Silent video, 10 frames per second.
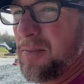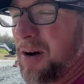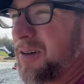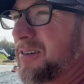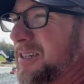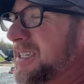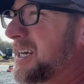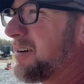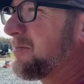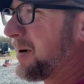parlor and
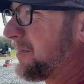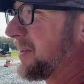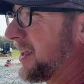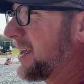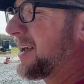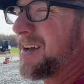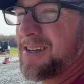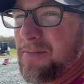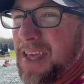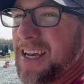stuff, but
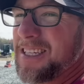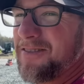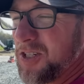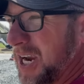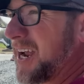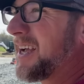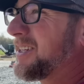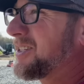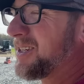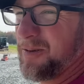some things have
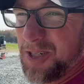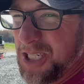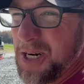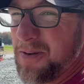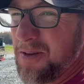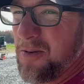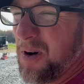changed and we'll share with you